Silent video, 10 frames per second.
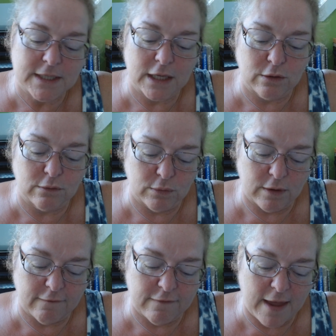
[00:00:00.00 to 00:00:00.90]
at the root
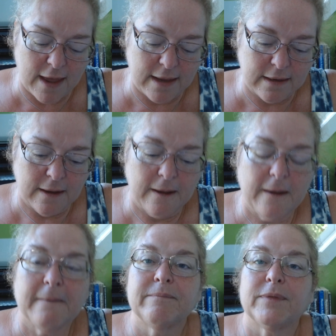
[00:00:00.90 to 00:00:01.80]
of that.
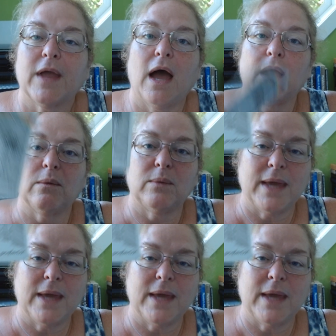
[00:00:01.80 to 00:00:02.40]
Uh, we